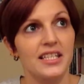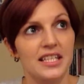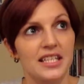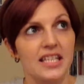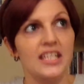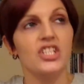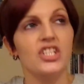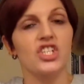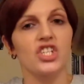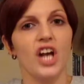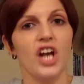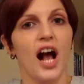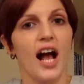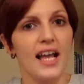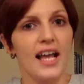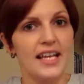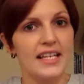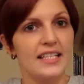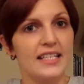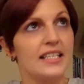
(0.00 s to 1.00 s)
seeing a
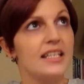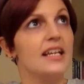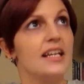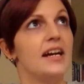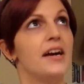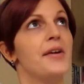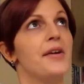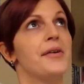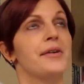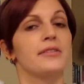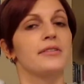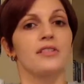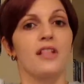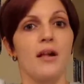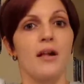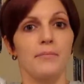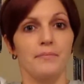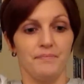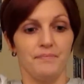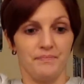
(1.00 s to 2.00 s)
giant
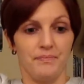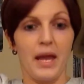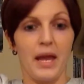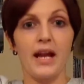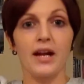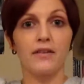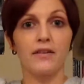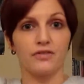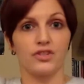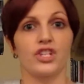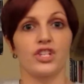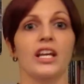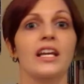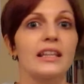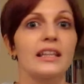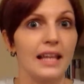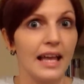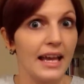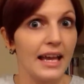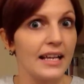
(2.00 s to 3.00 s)
pair of
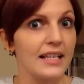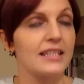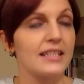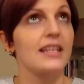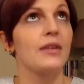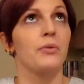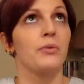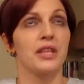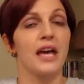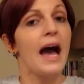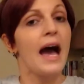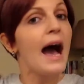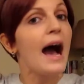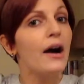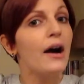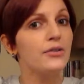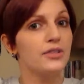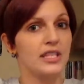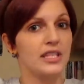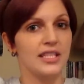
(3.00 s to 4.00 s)
chicken legs with a
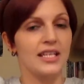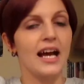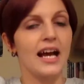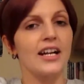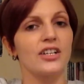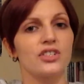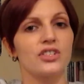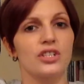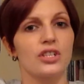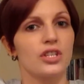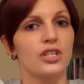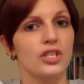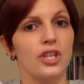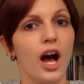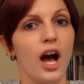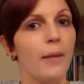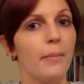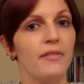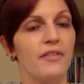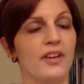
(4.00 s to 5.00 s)
house attached to the
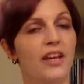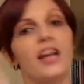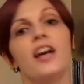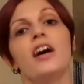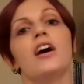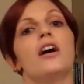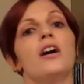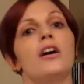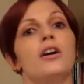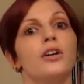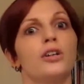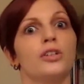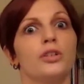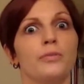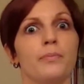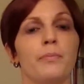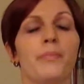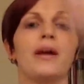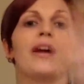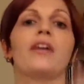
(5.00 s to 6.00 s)
top of it
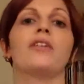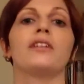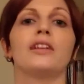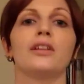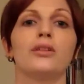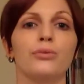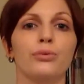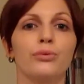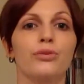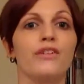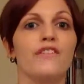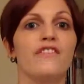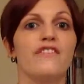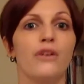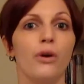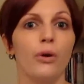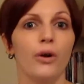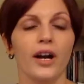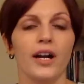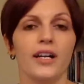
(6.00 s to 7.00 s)
barreling through the
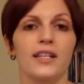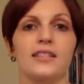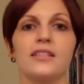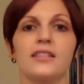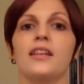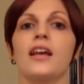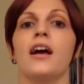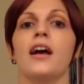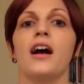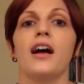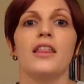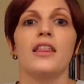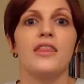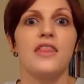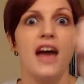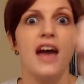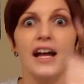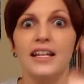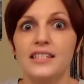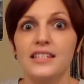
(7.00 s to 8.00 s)
forest.
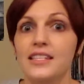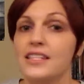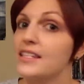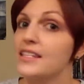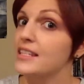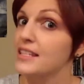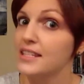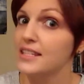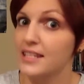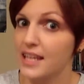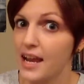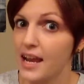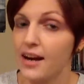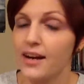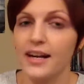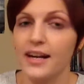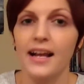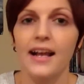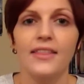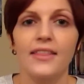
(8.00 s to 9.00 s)
That's
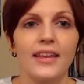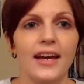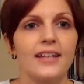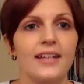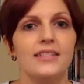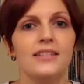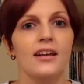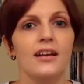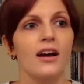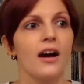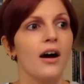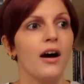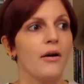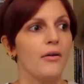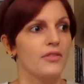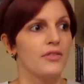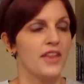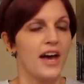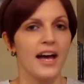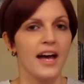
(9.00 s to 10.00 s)
scary, and
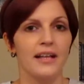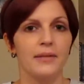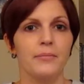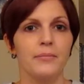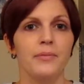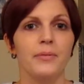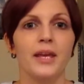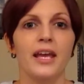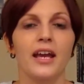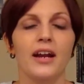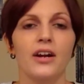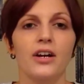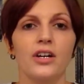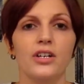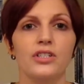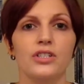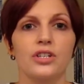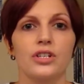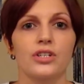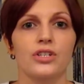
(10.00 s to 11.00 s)
that
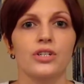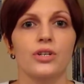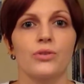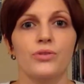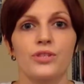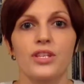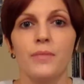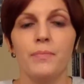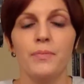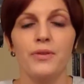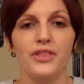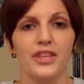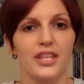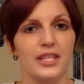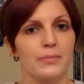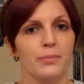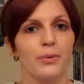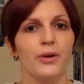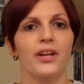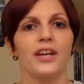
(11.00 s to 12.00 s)
character shows up in
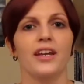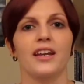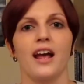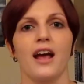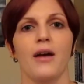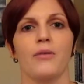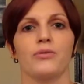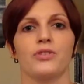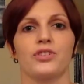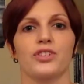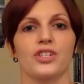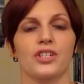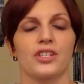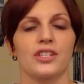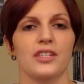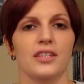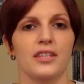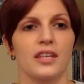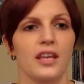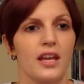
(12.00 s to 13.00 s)
this book, and I was just
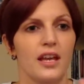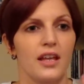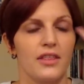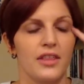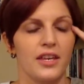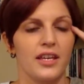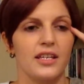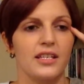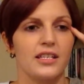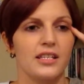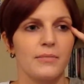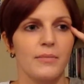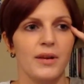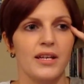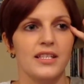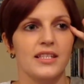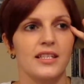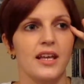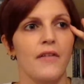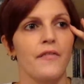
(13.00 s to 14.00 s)
thinking to
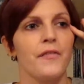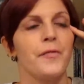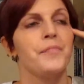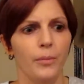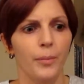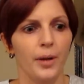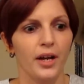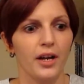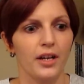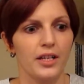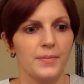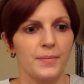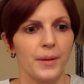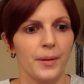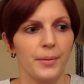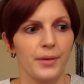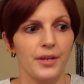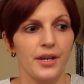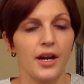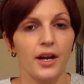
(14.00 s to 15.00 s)
myself, oh my god, it's
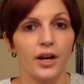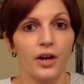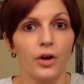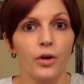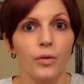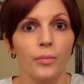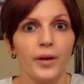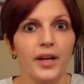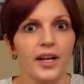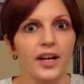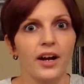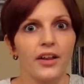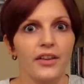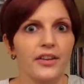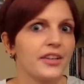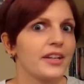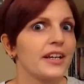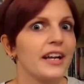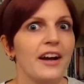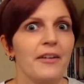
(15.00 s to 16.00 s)
Baba Yaga. Oh my god,
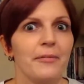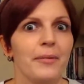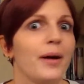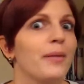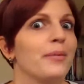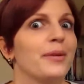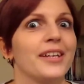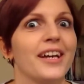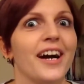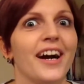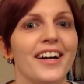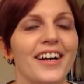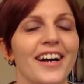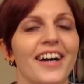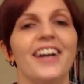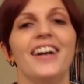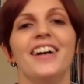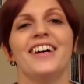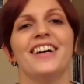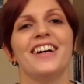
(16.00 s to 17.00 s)
they're gonna have Baba
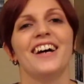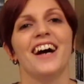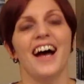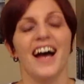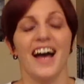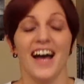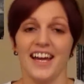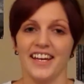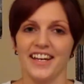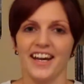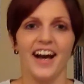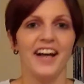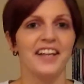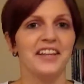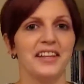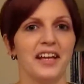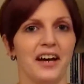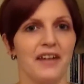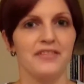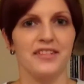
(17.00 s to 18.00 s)
Yaga. And I
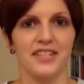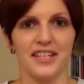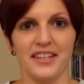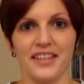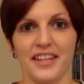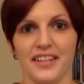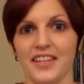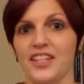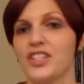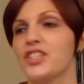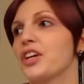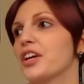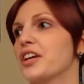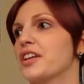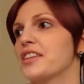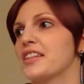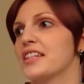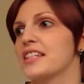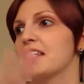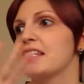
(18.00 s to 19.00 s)
loved it that they
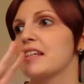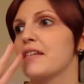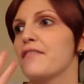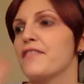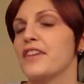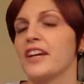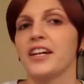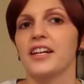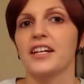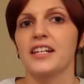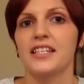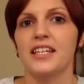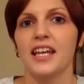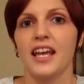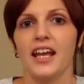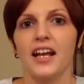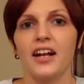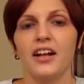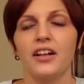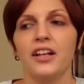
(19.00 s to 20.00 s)
took this fairy
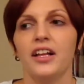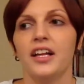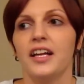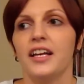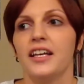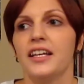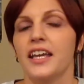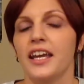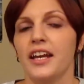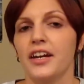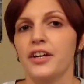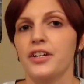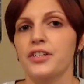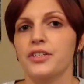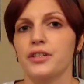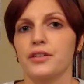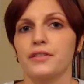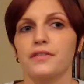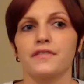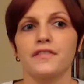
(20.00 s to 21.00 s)
tale
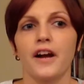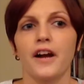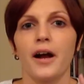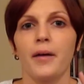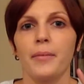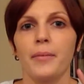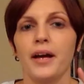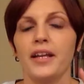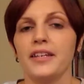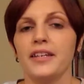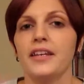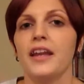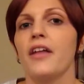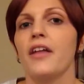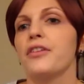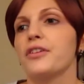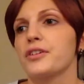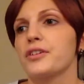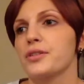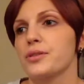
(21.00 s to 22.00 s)
character from
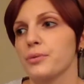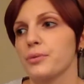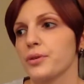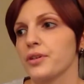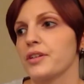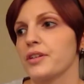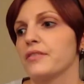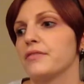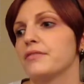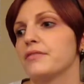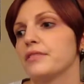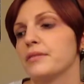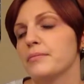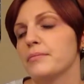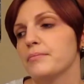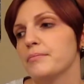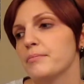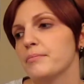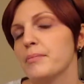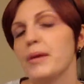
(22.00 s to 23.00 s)
another sort of
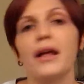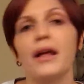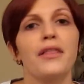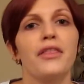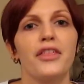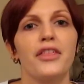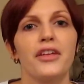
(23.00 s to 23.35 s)
myth